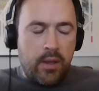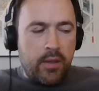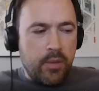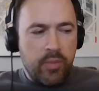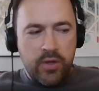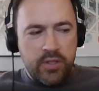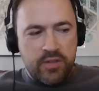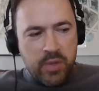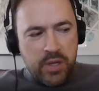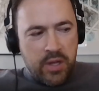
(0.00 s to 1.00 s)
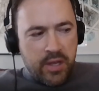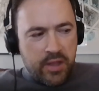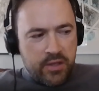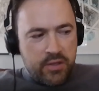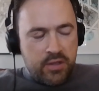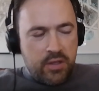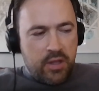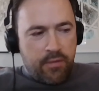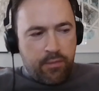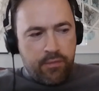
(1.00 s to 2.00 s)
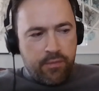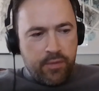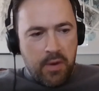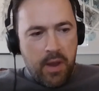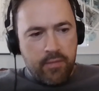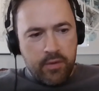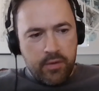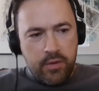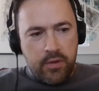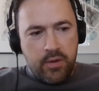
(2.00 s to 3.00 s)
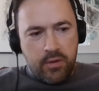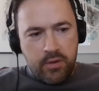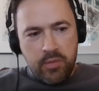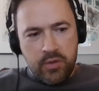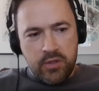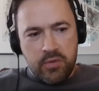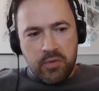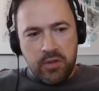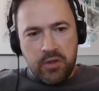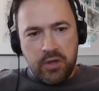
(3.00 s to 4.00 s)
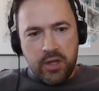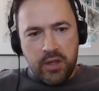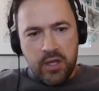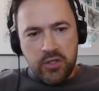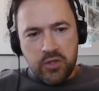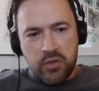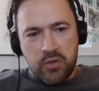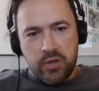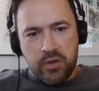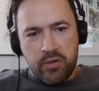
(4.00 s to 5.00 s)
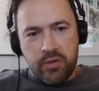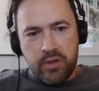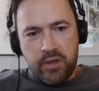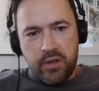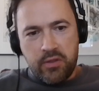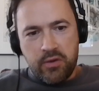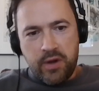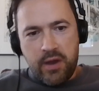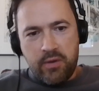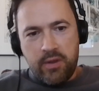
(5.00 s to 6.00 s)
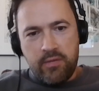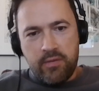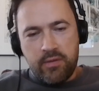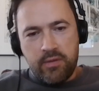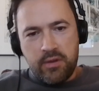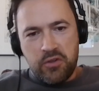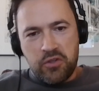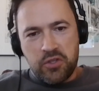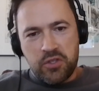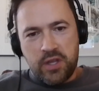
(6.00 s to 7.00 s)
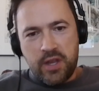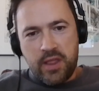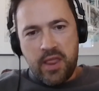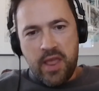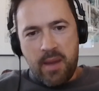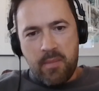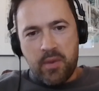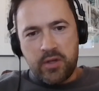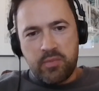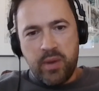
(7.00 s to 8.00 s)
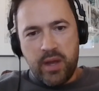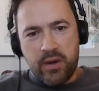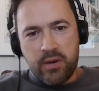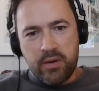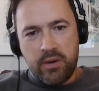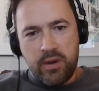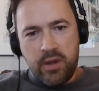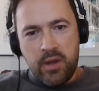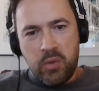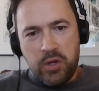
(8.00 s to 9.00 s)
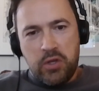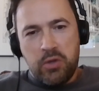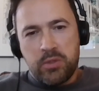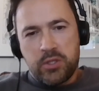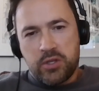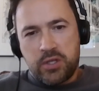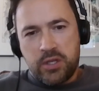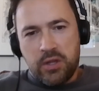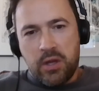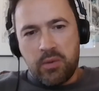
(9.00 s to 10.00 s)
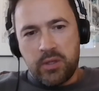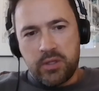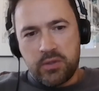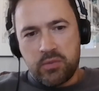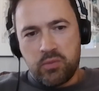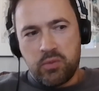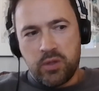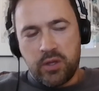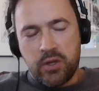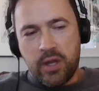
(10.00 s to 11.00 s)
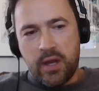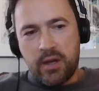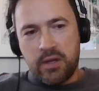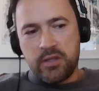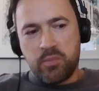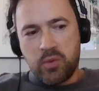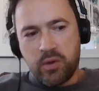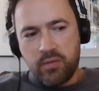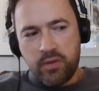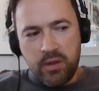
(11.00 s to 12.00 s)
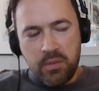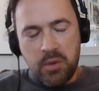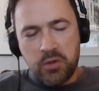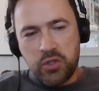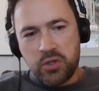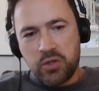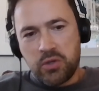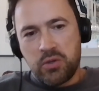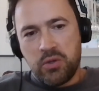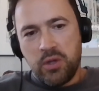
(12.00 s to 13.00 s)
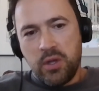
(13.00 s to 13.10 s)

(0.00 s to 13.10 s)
Computers have been like this like forever. Computers are really good at logical, critical thinking. They're now even just like that much better. What humans are still always really good at is more of the emotional